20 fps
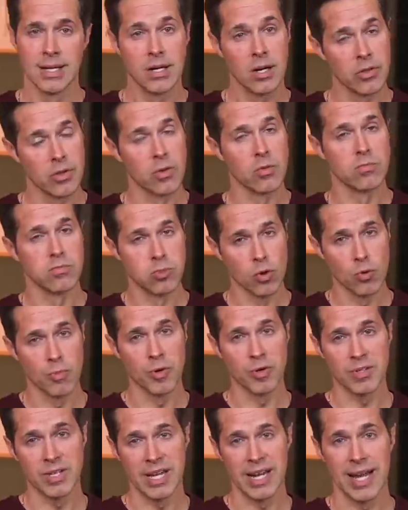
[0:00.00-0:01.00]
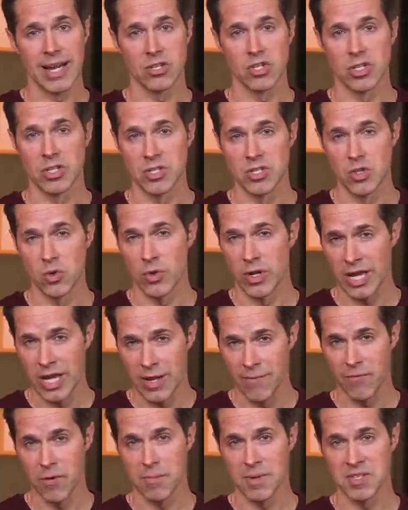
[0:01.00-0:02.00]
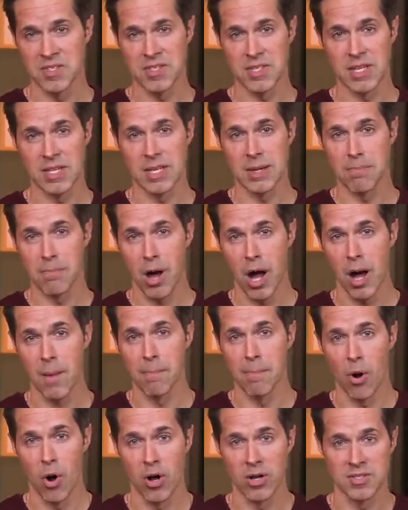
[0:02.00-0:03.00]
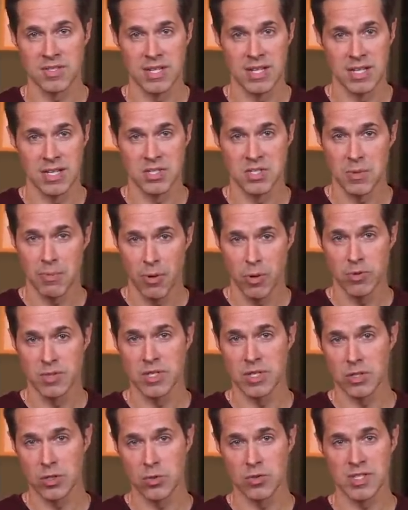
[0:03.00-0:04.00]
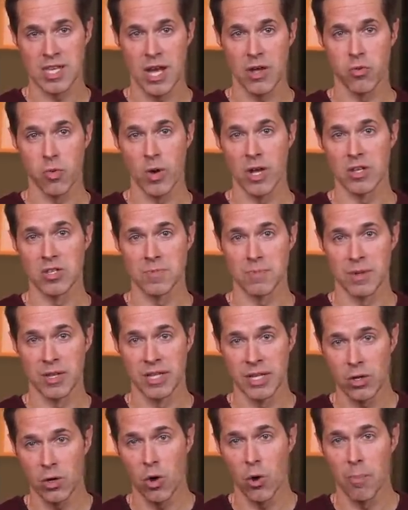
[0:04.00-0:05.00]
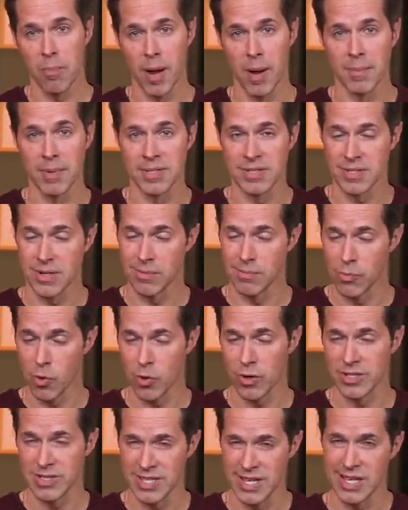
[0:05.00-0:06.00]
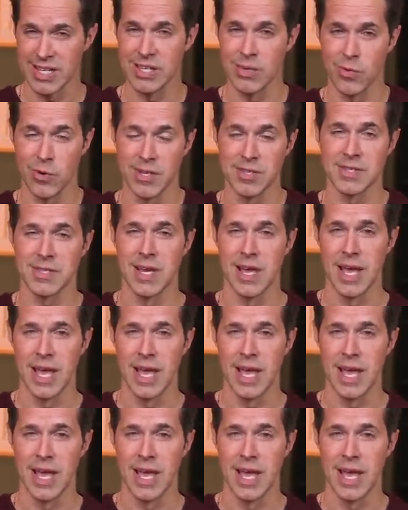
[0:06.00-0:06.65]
although rumored connections to an infamous Sydney mob boss and his supposed New South Wales political puppets are more tenuous.